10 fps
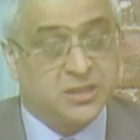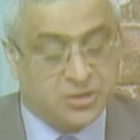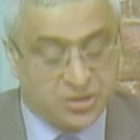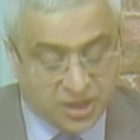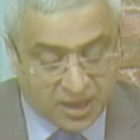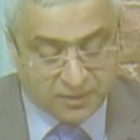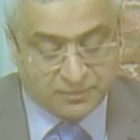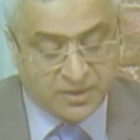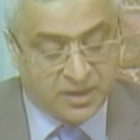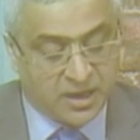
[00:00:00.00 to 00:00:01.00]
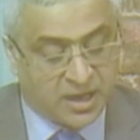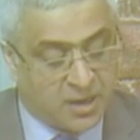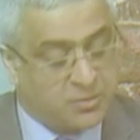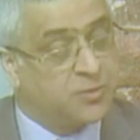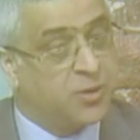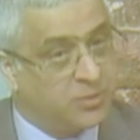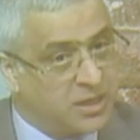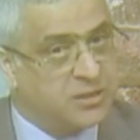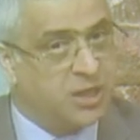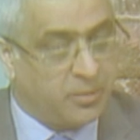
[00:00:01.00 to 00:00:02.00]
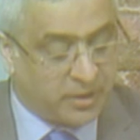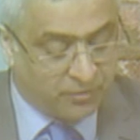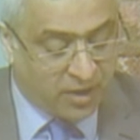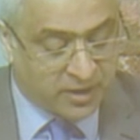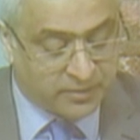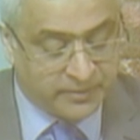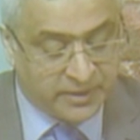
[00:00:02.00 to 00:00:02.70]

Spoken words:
itself comes from the Islamic Waqf.